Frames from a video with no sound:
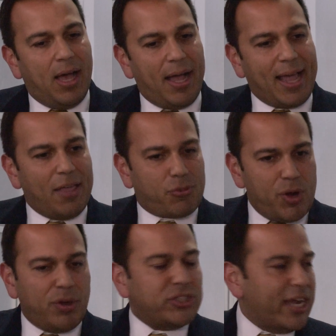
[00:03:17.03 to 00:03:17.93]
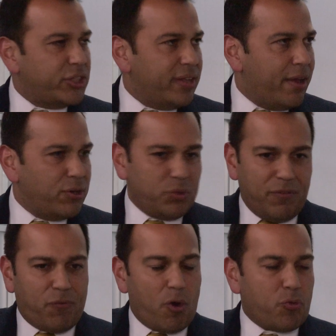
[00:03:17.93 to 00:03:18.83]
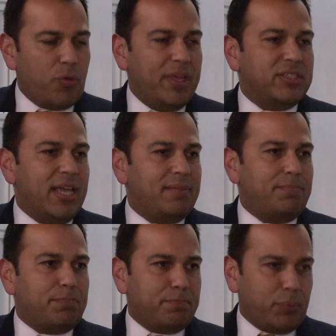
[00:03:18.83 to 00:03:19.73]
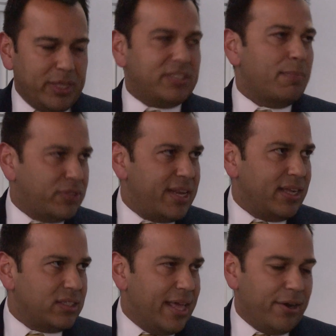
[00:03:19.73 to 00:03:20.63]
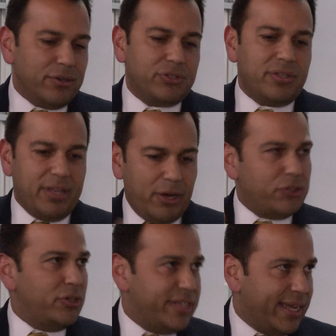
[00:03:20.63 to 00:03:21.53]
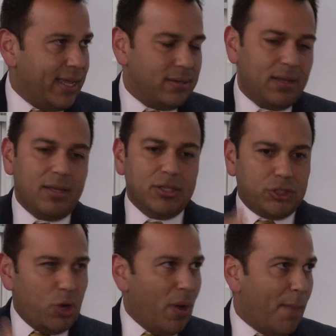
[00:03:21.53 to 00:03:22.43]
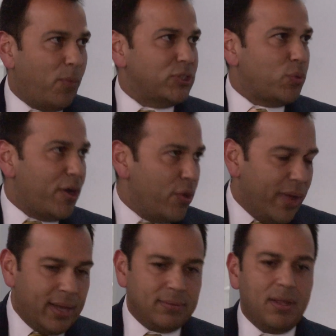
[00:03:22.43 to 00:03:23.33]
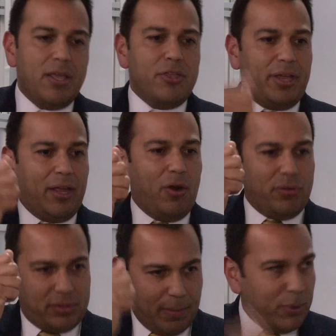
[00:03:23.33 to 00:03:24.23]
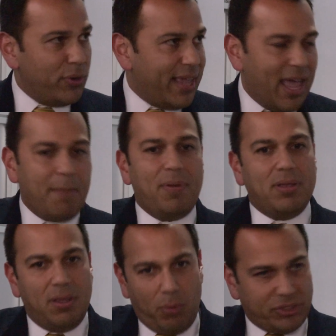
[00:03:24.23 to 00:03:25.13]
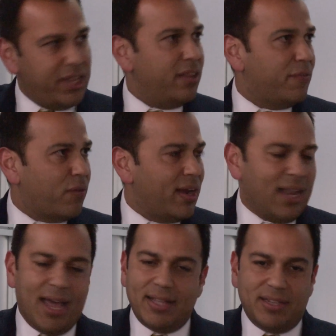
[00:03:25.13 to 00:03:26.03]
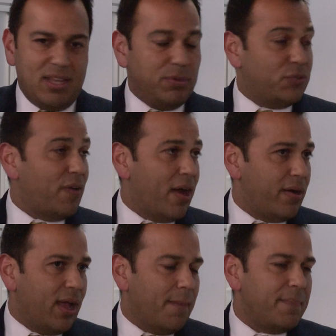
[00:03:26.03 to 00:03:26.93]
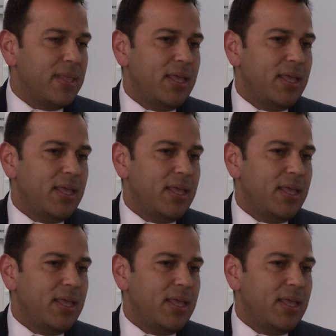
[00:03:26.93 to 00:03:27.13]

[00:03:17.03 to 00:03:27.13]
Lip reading: Got 3 rejection letters. With the 4th one, they said, please stop sending us letters, here's your ticket, show up, we'll swear you in, you're going to go to boot camp, we'll send you to the front lines, and he was fired up.